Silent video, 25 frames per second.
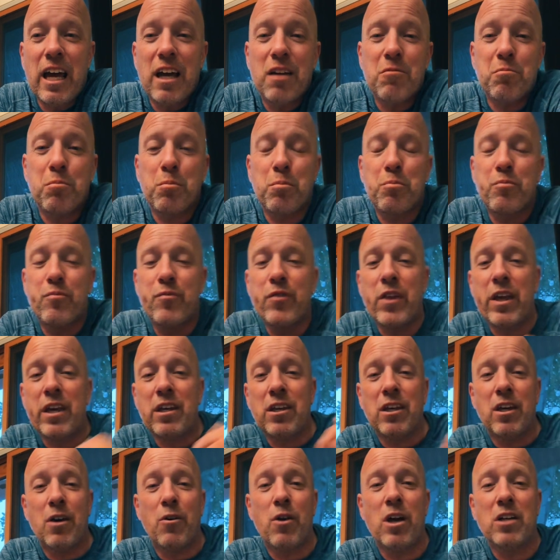and
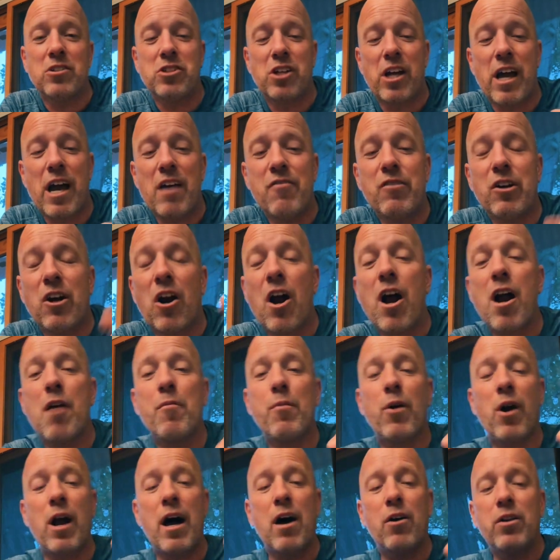you, as you have
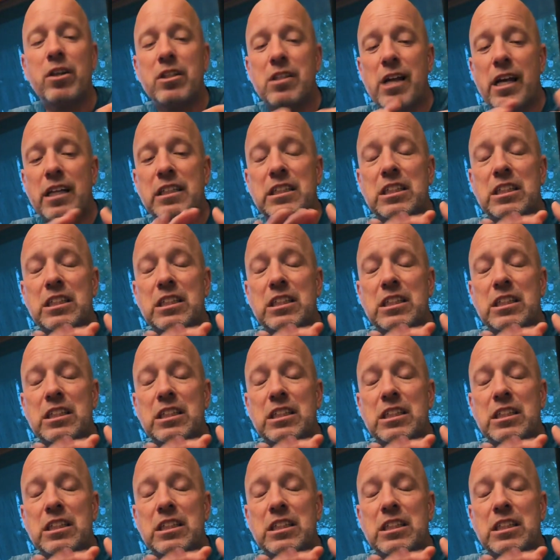your arm around